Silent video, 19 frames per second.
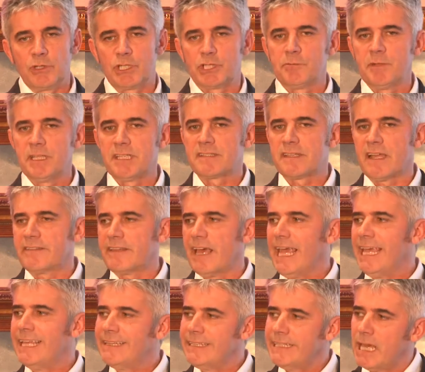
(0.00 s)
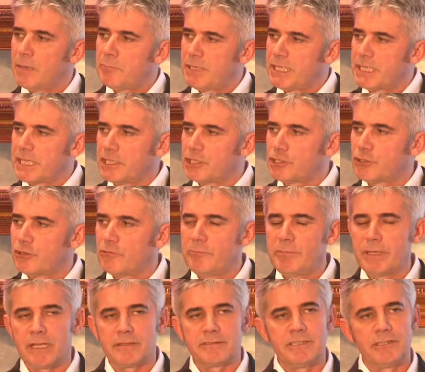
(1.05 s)
which means that any application
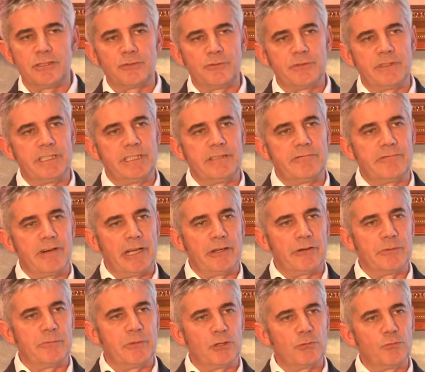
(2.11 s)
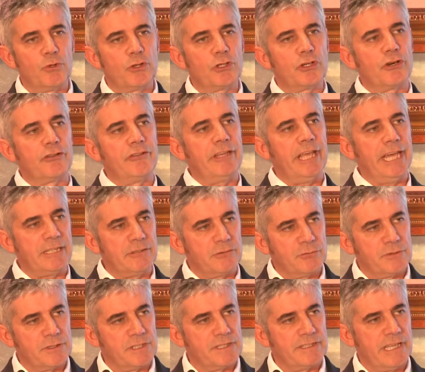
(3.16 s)
built into the environment would connect to
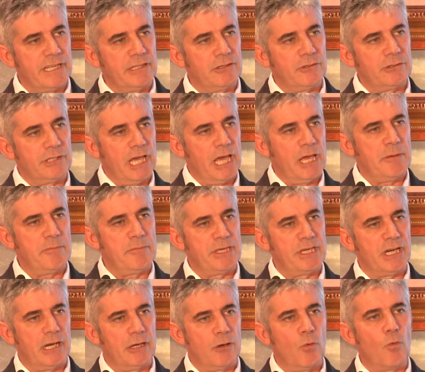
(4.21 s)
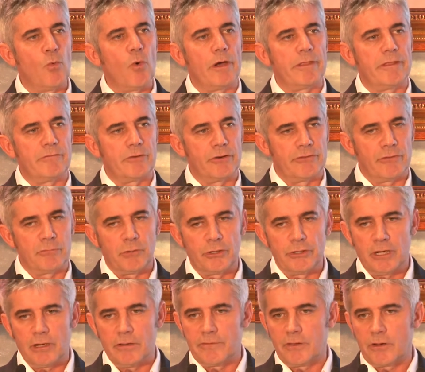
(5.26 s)
the standard A P I, whatever the
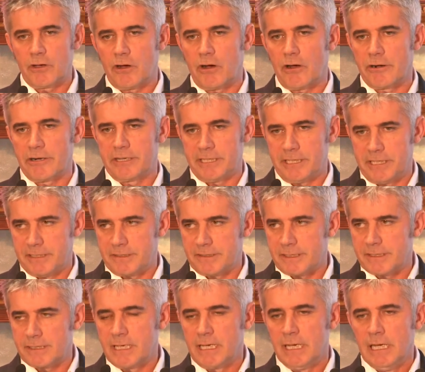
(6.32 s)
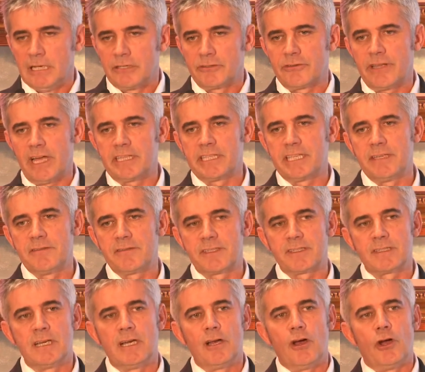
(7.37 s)
model of the car is. So that
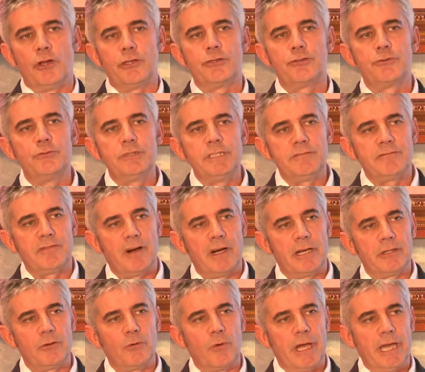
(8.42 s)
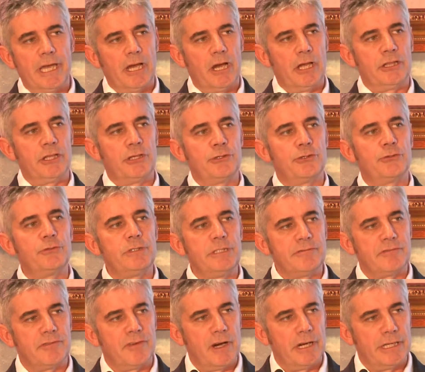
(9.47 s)
gives a unified way and a
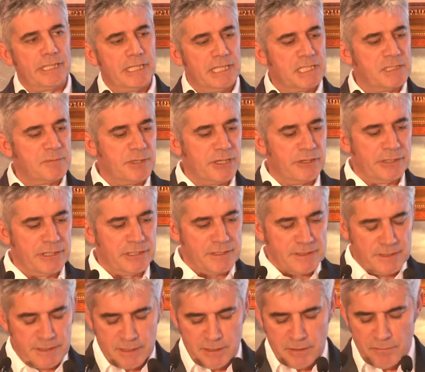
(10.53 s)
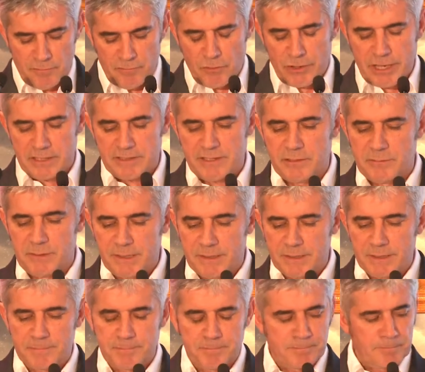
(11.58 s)
unified experience for
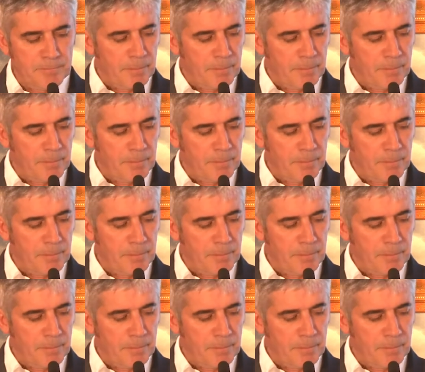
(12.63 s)
customers.